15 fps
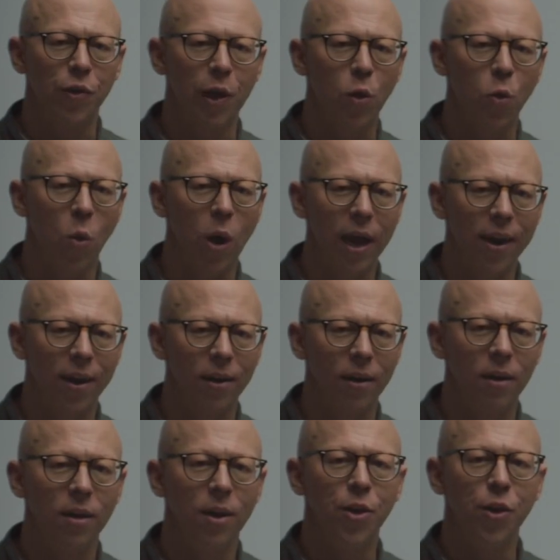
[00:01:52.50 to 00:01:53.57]

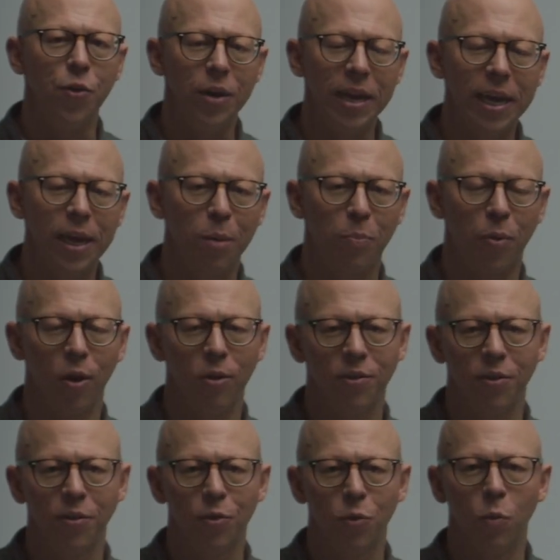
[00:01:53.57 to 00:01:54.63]
require unique
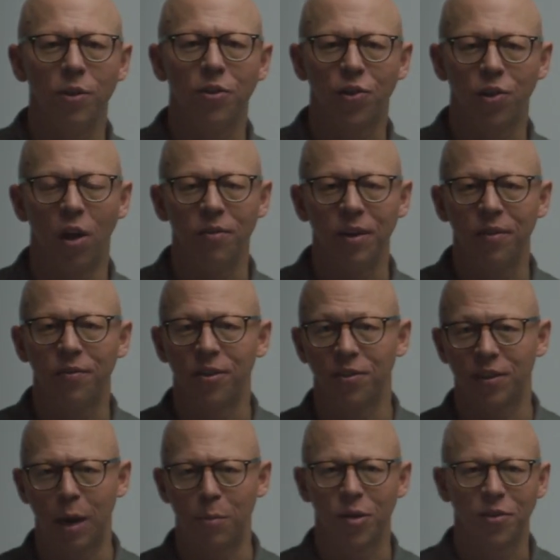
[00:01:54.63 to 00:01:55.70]
approaches when solving for
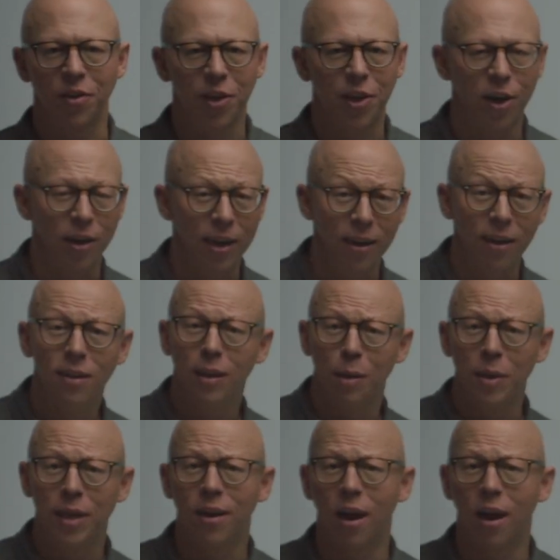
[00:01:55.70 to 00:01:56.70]
cybersecurity. Let me